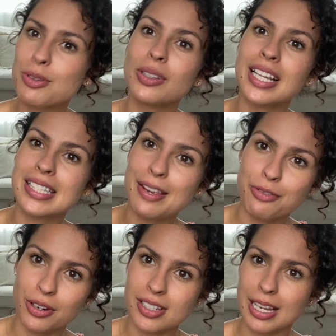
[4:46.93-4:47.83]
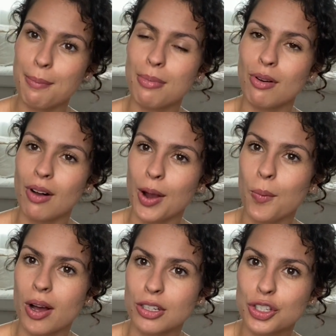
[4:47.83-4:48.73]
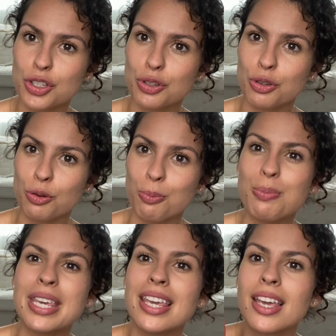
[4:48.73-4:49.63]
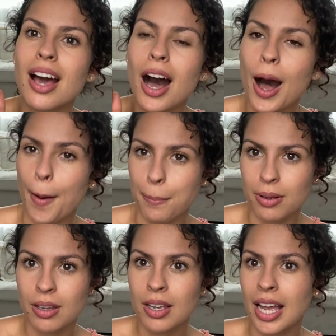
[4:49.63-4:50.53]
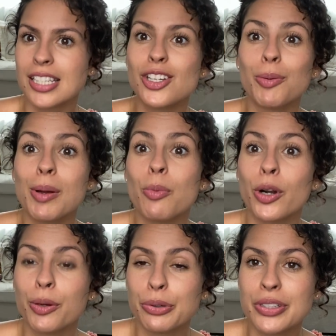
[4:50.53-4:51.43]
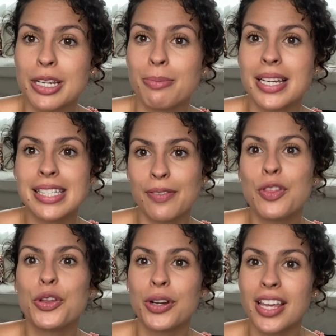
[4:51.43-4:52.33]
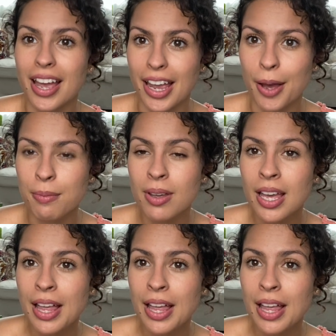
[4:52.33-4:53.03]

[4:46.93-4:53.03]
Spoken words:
So let's say, for example, I want to be up and start my morning routine by 7:30 a.m.,